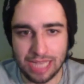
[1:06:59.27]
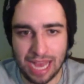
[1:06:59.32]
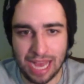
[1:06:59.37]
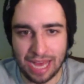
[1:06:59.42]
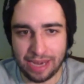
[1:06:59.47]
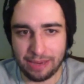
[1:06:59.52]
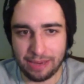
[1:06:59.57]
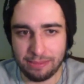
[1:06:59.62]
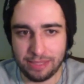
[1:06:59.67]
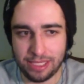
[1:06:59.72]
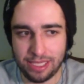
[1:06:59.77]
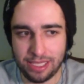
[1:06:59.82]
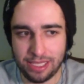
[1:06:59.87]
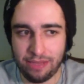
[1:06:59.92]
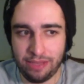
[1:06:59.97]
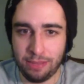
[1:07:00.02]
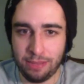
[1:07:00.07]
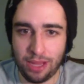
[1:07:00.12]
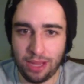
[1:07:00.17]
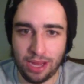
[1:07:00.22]

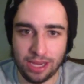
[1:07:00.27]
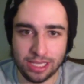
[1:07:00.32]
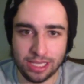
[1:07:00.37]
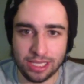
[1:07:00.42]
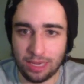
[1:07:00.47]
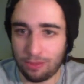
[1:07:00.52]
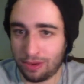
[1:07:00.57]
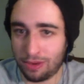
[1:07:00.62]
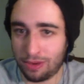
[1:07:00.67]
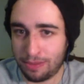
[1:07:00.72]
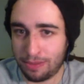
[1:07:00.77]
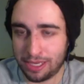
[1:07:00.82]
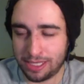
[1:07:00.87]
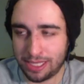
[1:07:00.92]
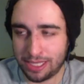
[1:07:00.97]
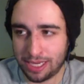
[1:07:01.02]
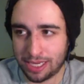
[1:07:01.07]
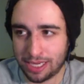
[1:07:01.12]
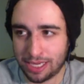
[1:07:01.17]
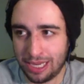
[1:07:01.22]

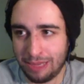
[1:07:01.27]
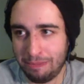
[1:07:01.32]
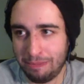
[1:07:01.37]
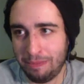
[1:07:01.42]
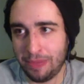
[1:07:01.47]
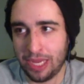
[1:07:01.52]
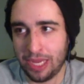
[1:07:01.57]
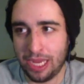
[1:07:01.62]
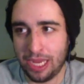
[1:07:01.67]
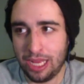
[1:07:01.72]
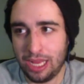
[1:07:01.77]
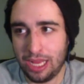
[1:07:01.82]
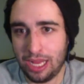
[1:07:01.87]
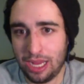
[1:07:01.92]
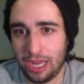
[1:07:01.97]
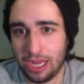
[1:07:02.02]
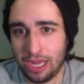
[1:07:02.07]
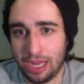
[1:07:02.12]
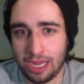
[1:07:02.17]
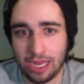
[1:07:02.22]

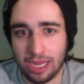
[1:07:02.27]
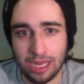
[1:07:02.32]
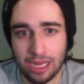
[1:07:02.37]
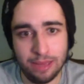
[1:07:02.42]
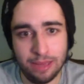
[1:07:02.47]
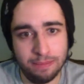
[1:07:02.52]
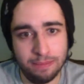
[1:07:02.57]
adamstvblog.wordpress.com.